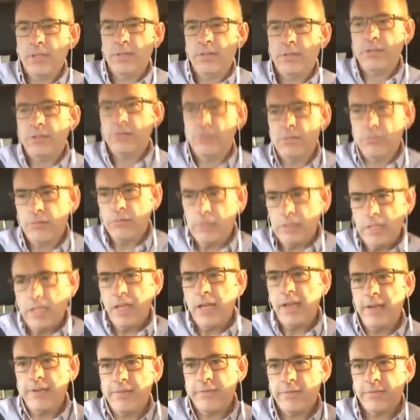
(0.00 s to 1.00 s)
to
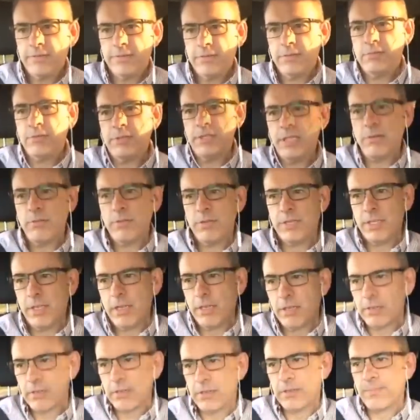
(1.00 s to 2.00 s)
life when they were
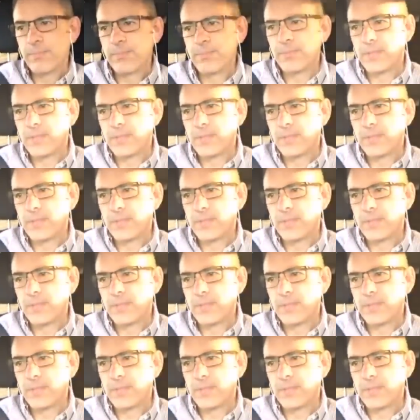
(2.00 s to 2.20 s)
younger.